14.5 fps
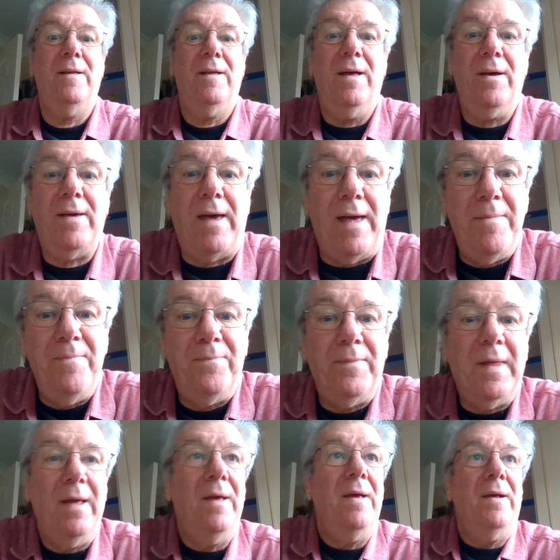Okay,
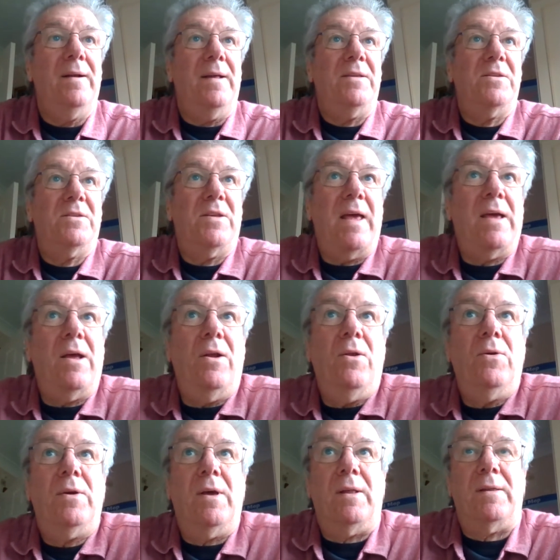let's take a
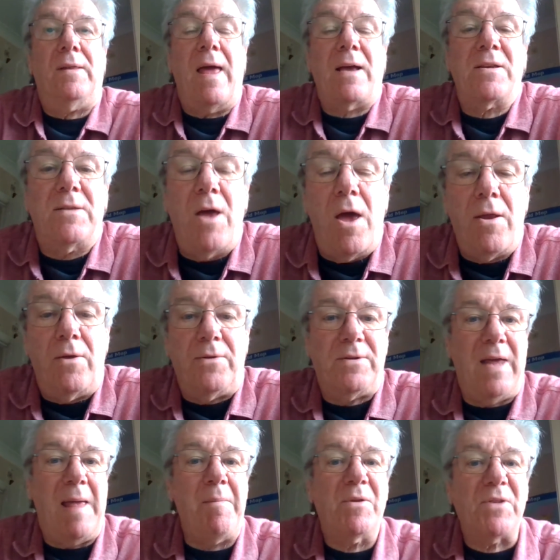look at the external
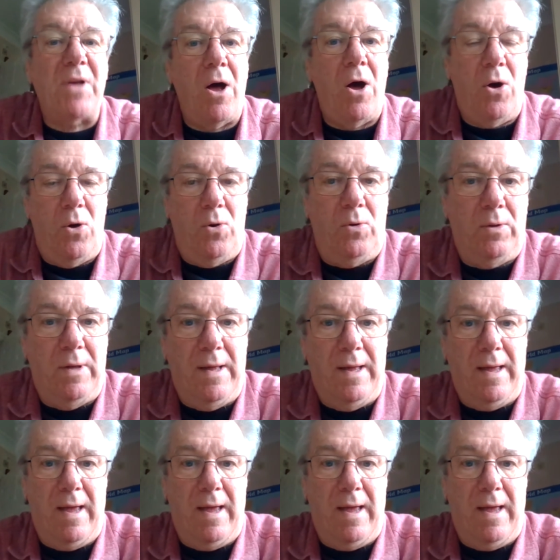team as a whole